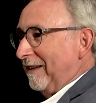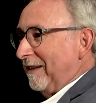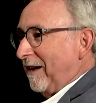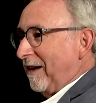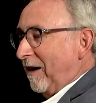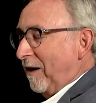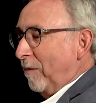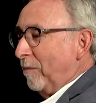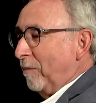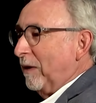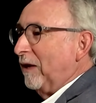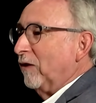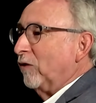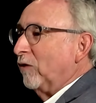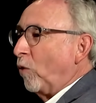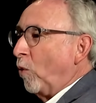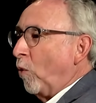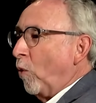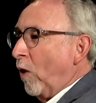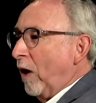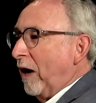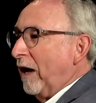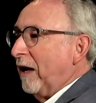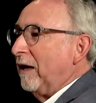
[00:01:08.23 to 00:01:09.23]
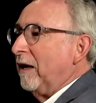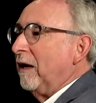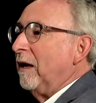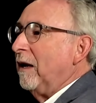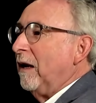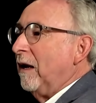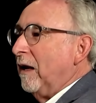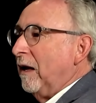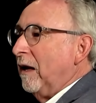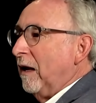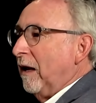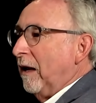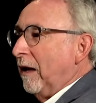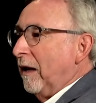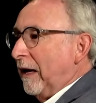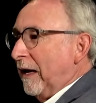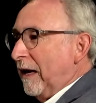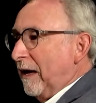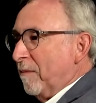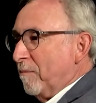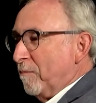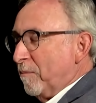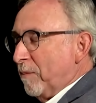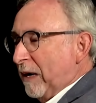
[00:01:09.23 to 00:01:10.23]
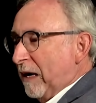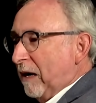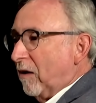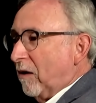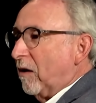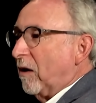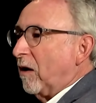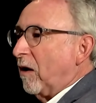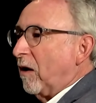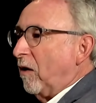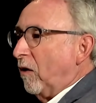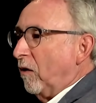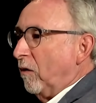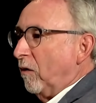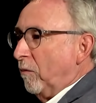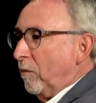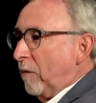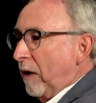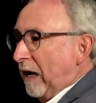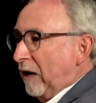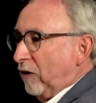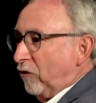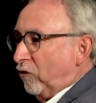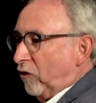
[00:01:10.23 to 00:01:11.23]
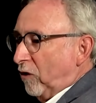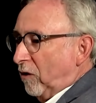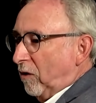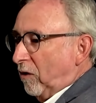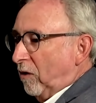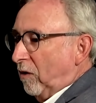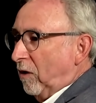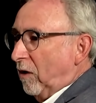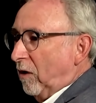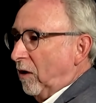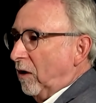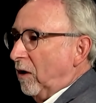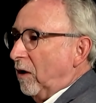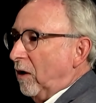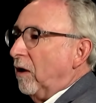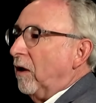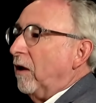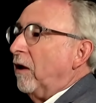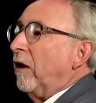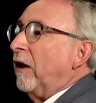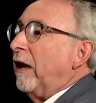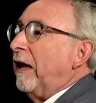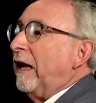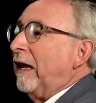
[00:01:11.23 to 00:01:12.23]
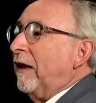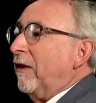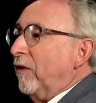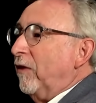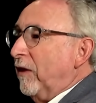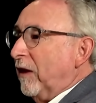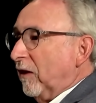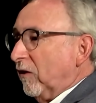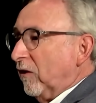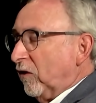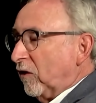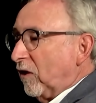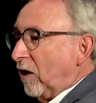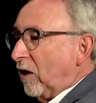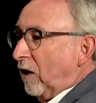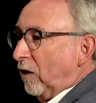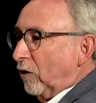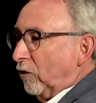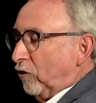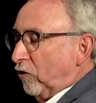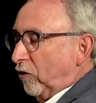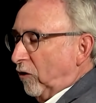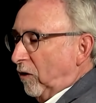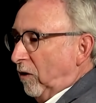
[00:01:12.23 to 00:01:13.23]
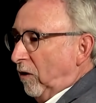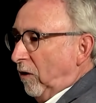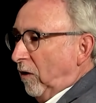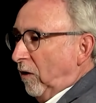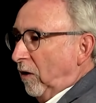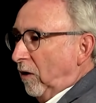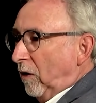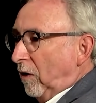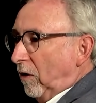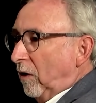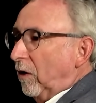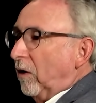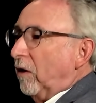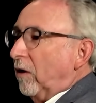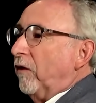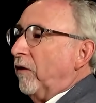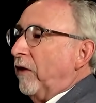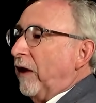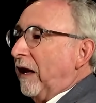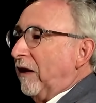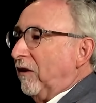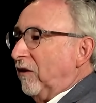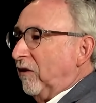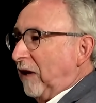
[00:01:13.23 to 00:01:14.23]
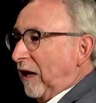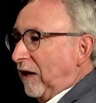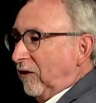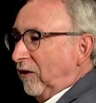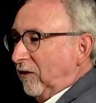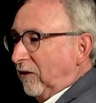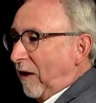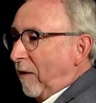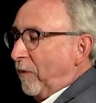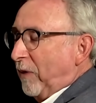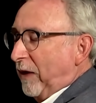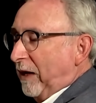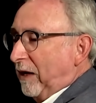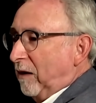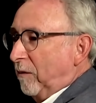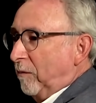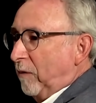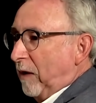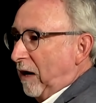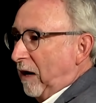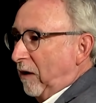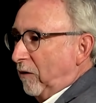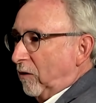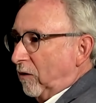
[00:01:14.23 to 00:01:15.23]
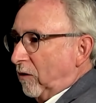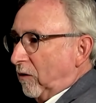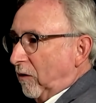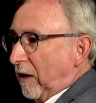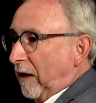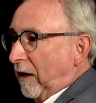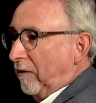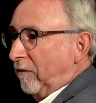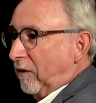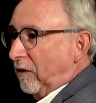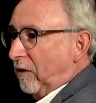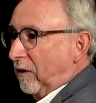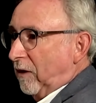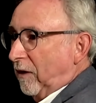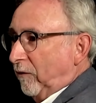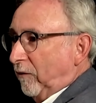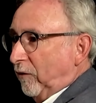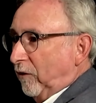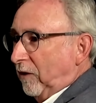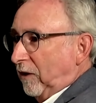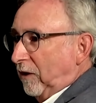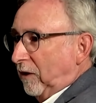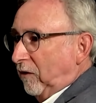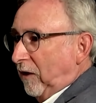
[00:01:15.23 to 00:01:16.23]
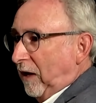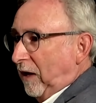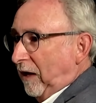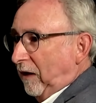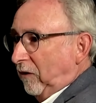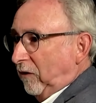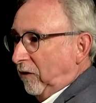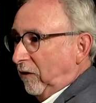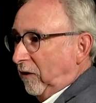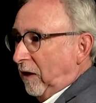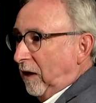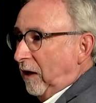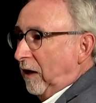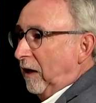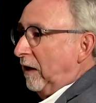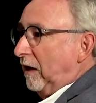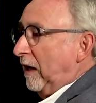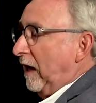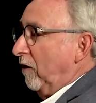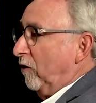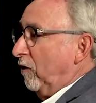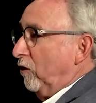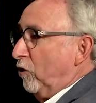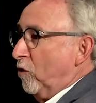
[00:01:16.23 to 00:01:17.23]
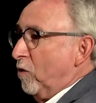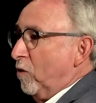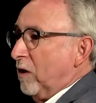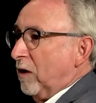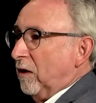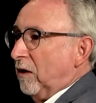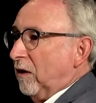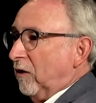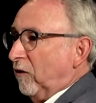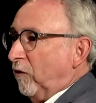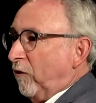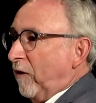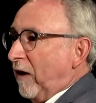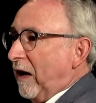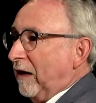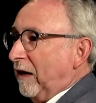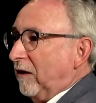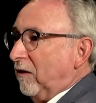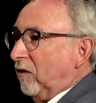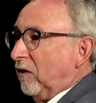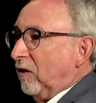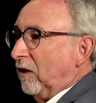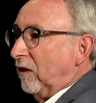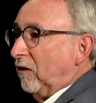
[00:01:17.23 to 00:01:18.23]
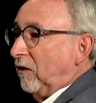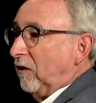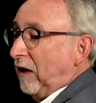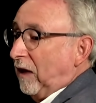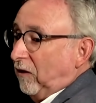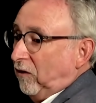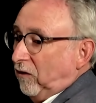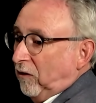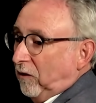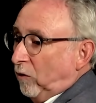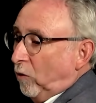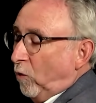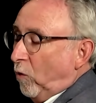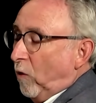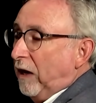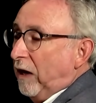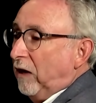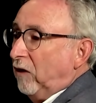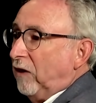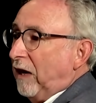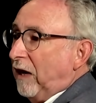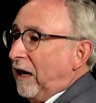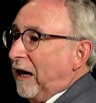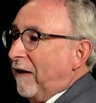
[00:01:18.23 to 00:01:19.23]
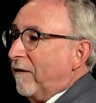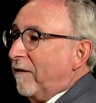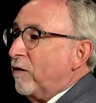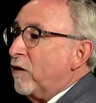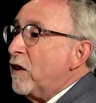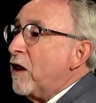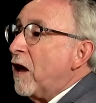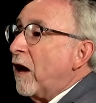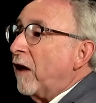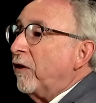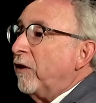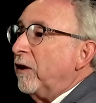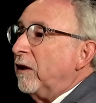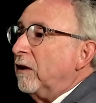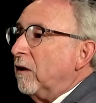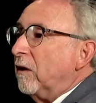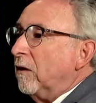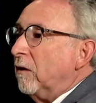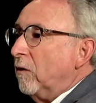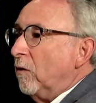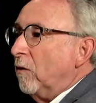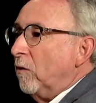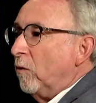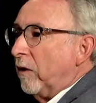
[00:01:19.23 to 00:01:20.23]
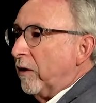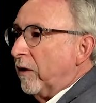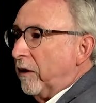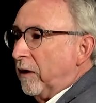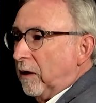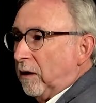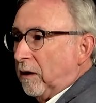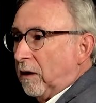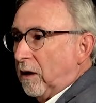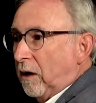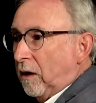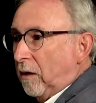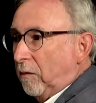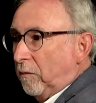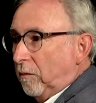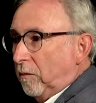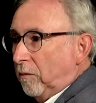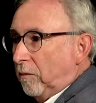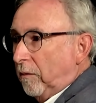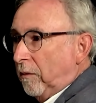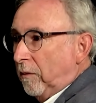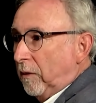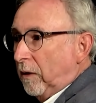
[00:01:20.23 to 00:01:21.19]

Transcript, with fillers: income is one empirical measure in this culture that says something about your level of success. Now, you can define success in ways that have nothing to do with income.